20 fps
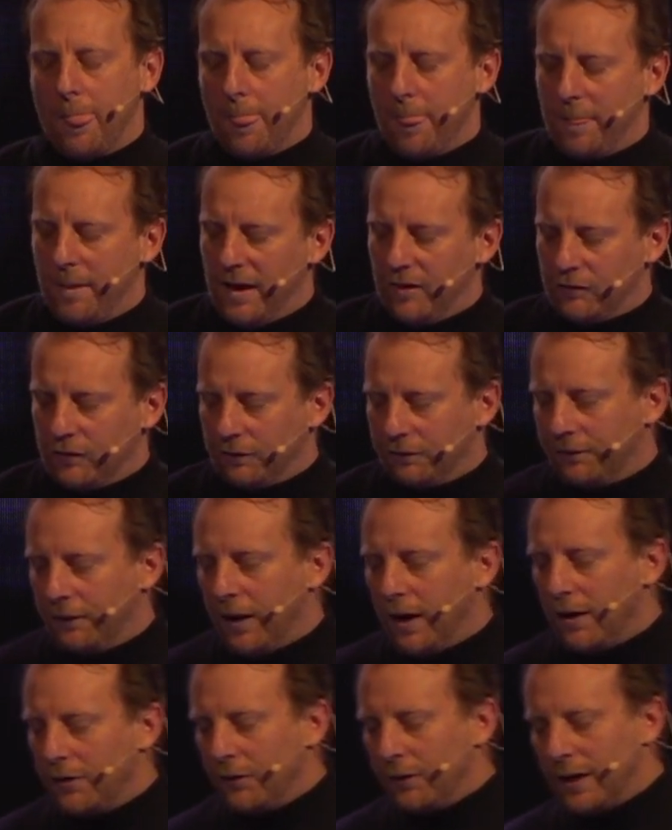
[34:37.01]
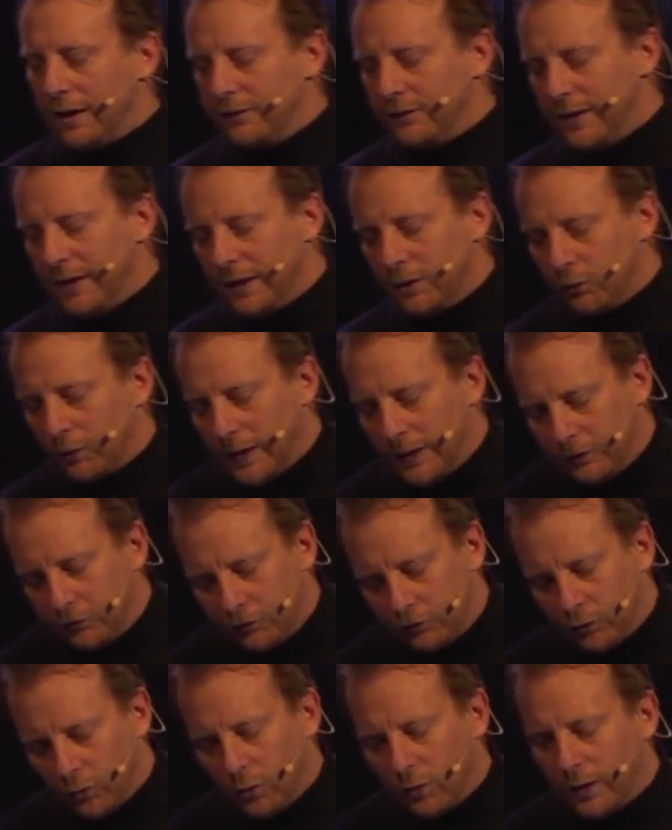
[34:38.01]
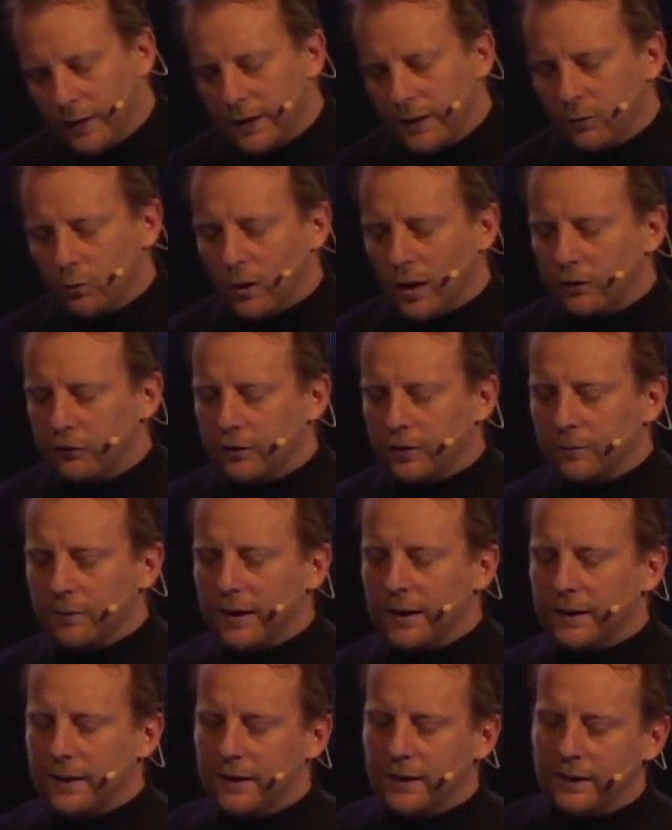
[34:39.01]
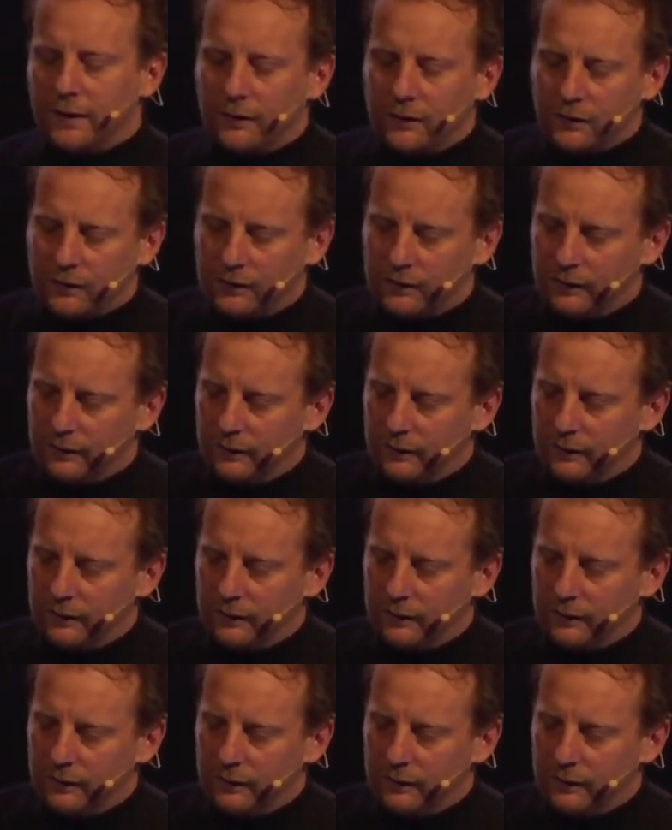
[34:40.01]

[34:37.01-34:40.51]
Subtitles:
As a father, I take great joy in watching my kids